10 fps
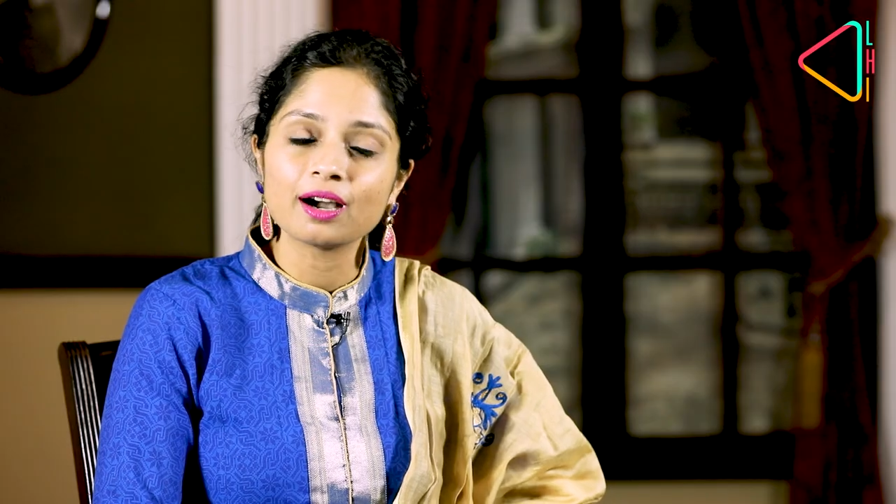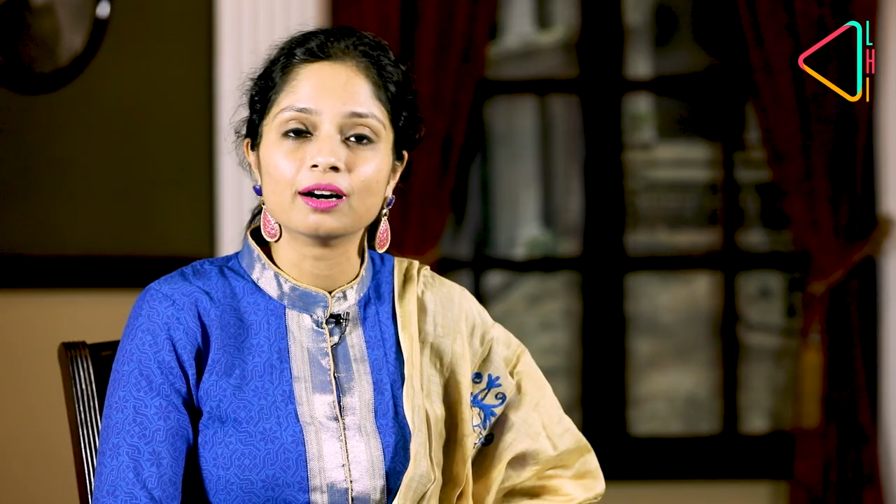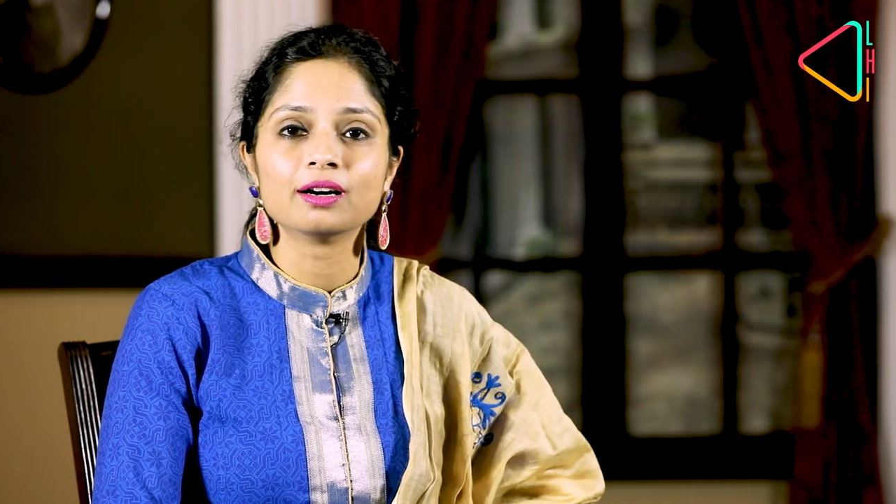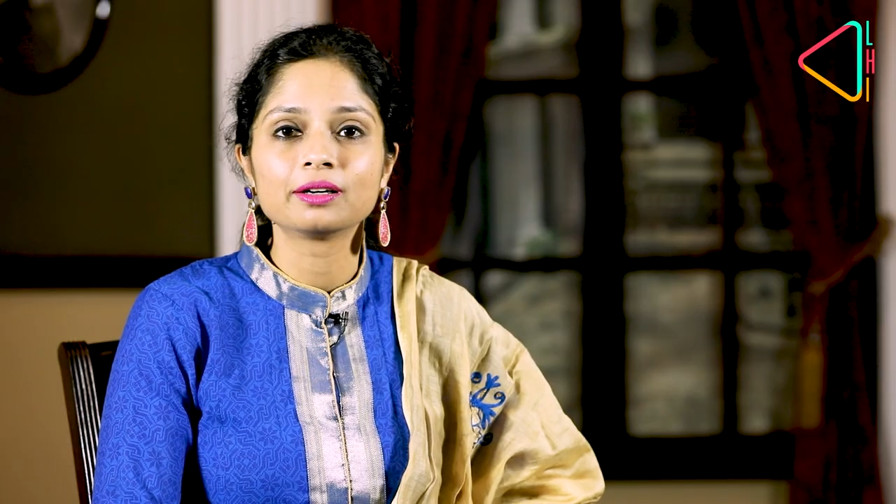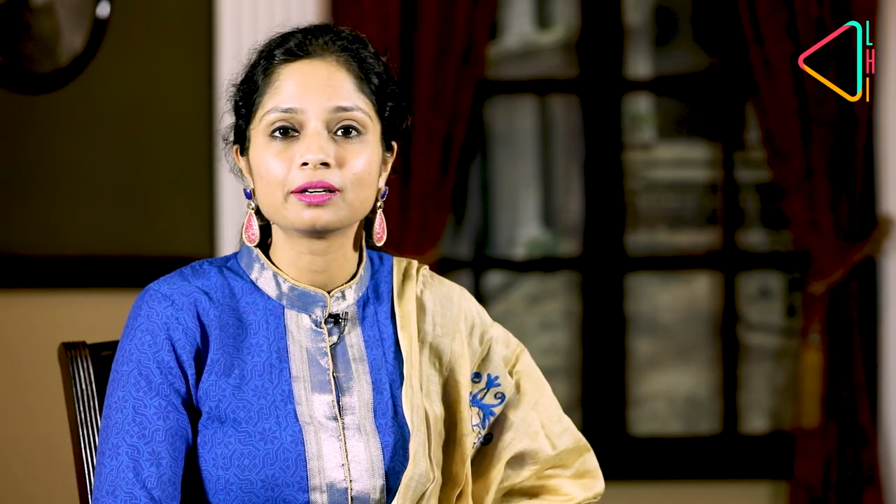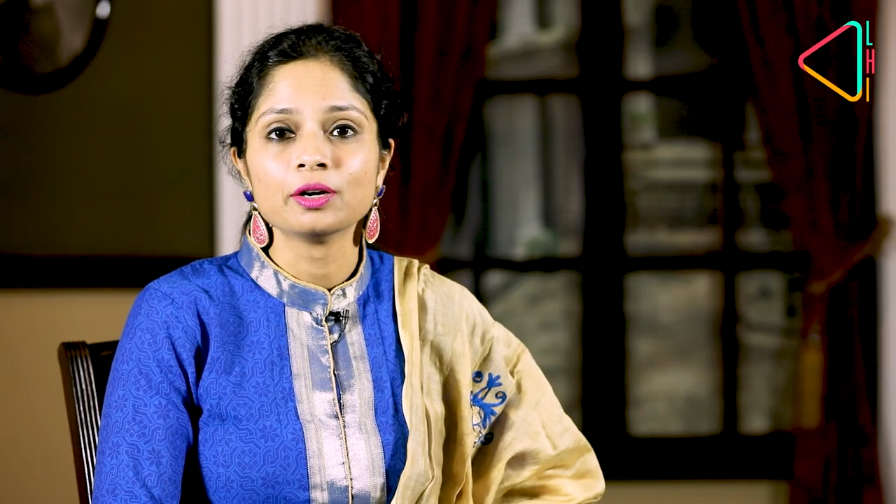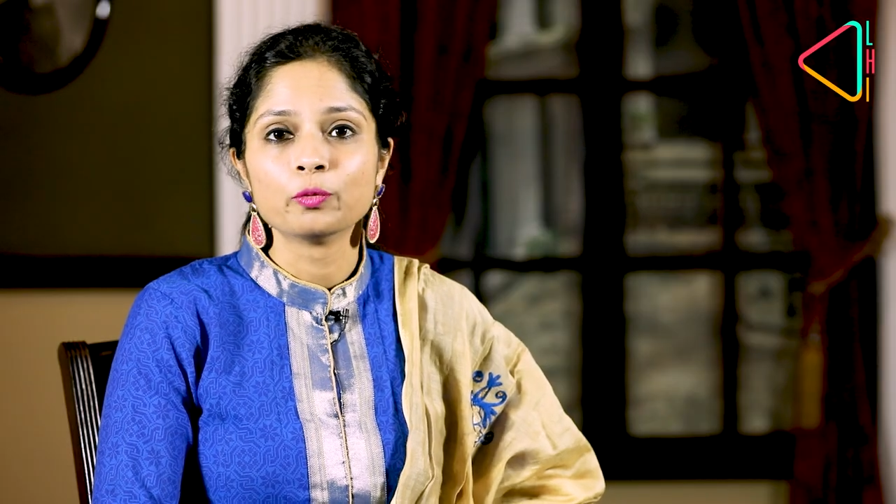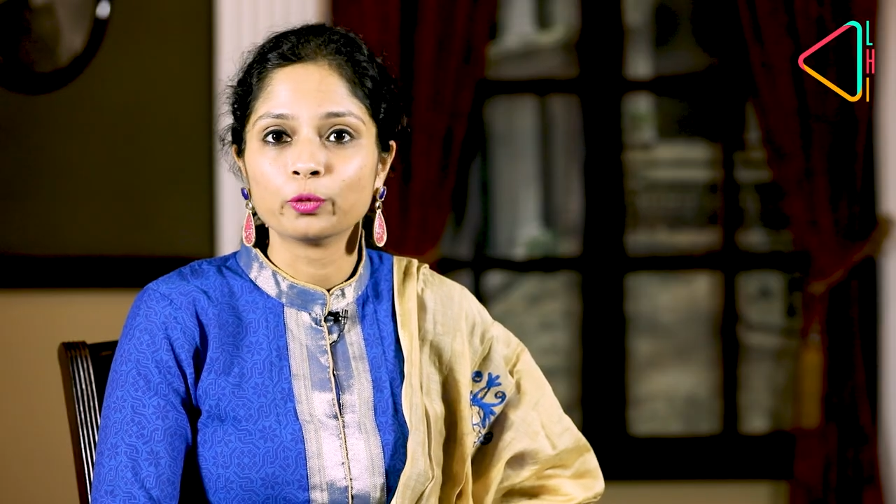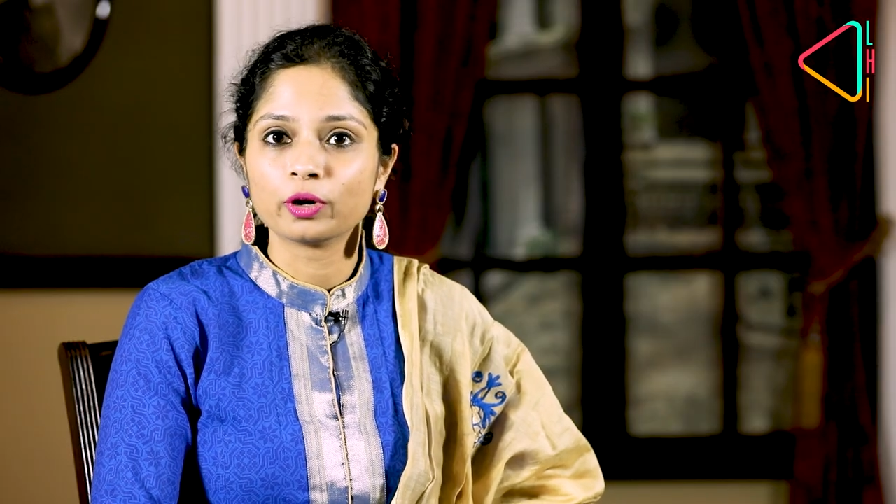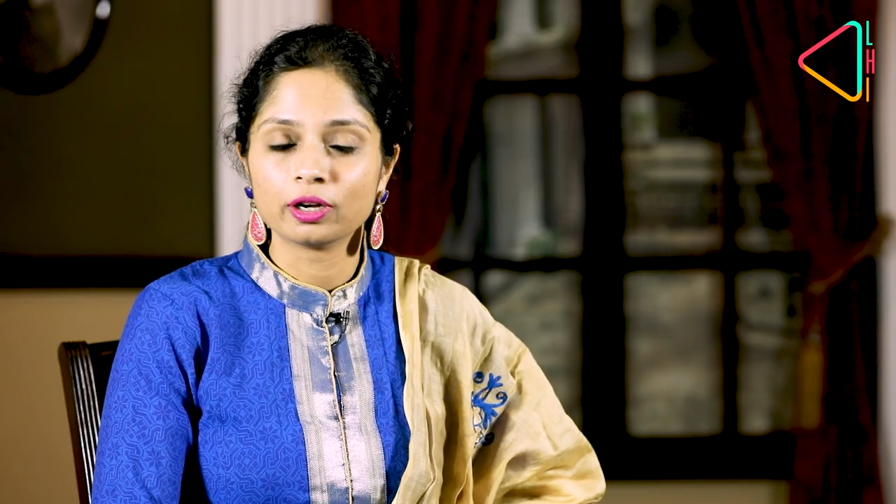her
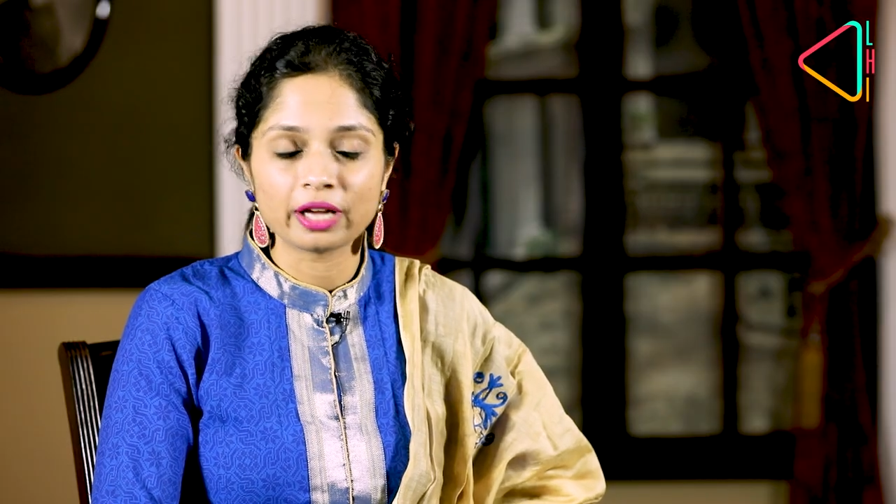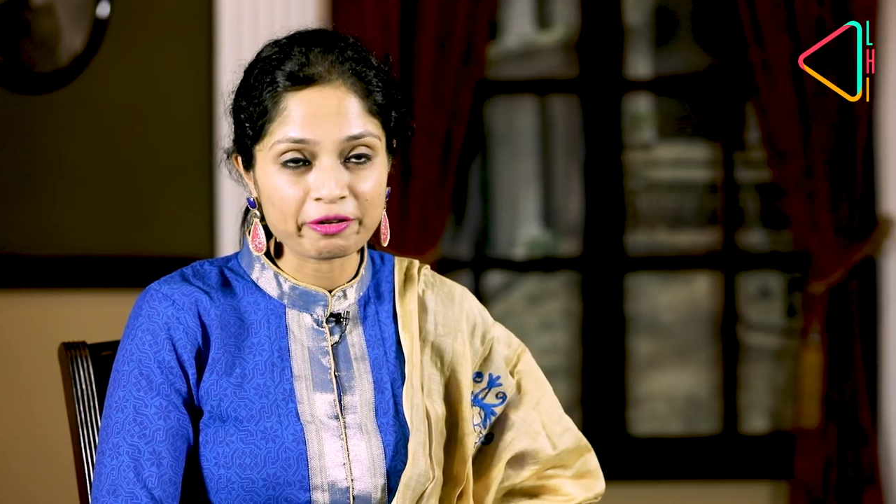uh,